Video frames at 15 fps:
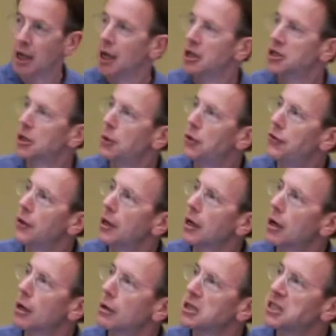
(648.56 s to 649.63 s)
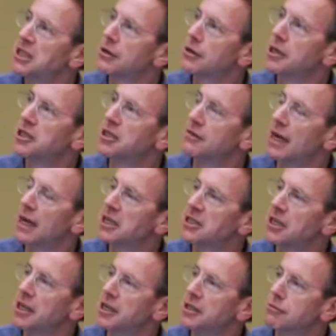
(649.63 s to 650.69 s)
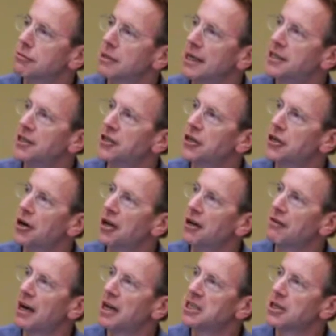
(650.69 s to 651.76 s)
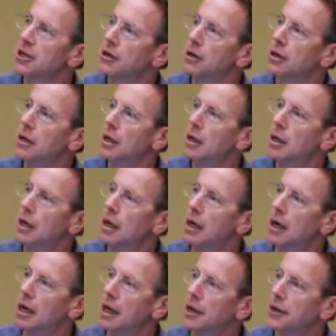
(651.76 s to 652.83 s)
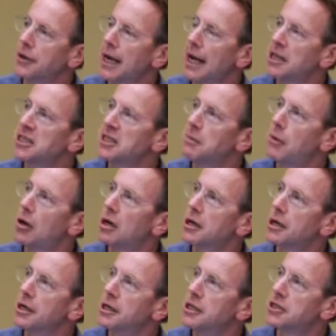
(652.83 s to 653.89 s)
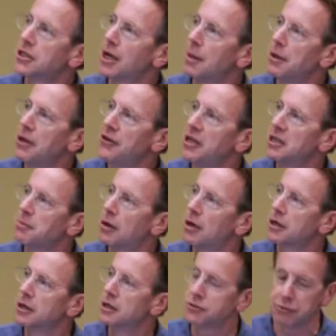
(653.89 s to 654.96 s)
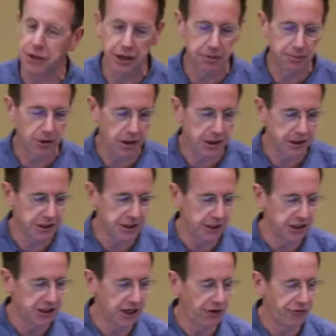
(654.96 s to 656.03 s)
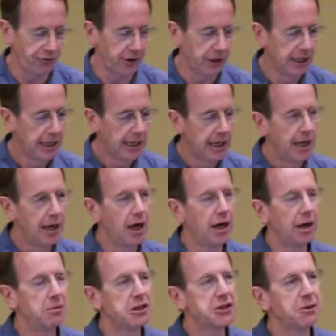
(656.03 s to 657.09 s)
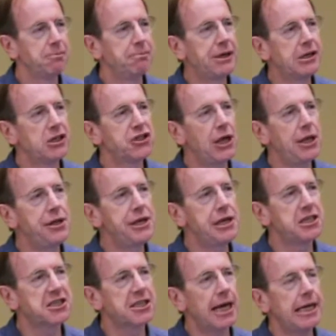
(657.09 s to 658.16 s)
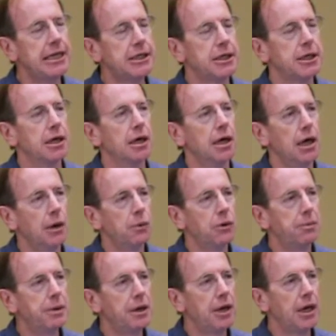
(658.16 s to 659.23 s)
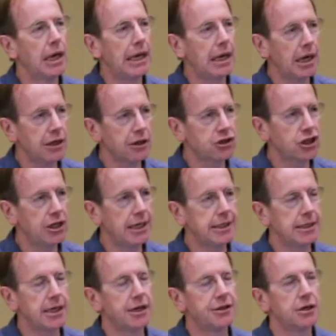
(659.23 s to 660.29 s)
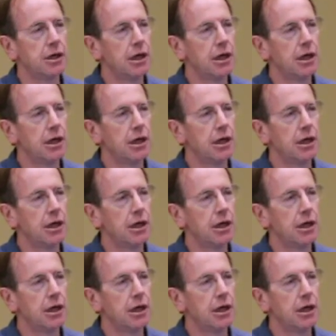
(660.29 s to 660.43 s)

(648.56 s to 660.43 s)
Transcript: So we're doing a whole series of assays related to cardiovascular and cancer markers, diabetes markers, renal markers, etc. Because then these data will be, like the genetic data,